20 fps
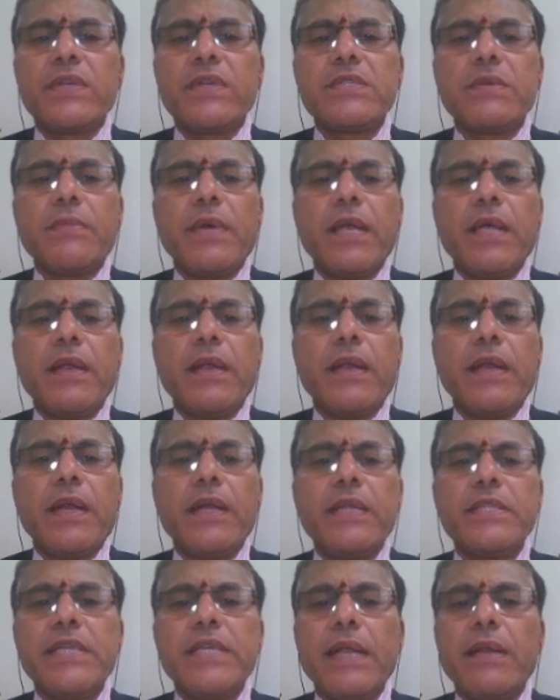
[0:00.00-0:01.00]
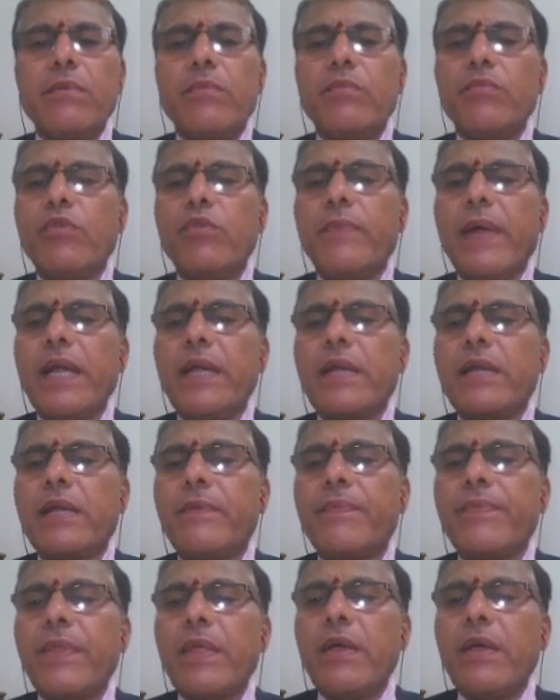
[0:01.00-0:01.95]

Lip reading: What is my design moment?